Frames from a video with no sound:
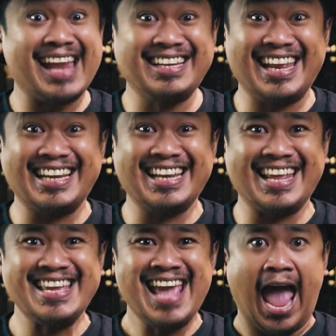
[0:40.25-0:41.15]
and
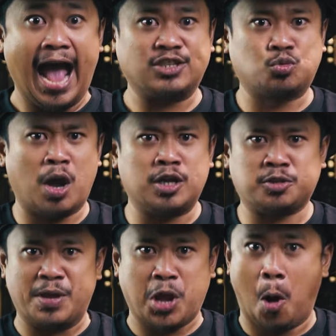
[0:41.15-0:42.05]
dignity, as well
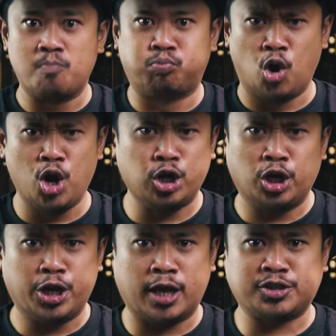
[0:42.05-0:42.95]
as be
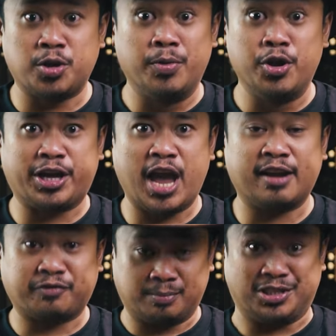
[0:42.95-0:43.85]
completely
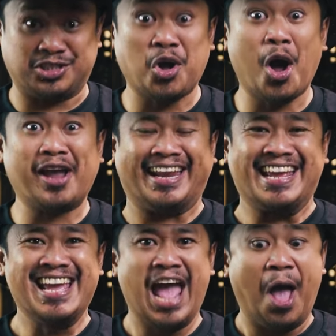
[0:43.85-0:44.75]
excommunicated from
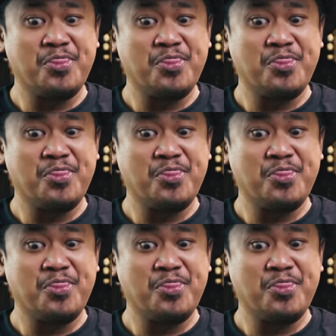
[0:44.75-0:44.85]
society,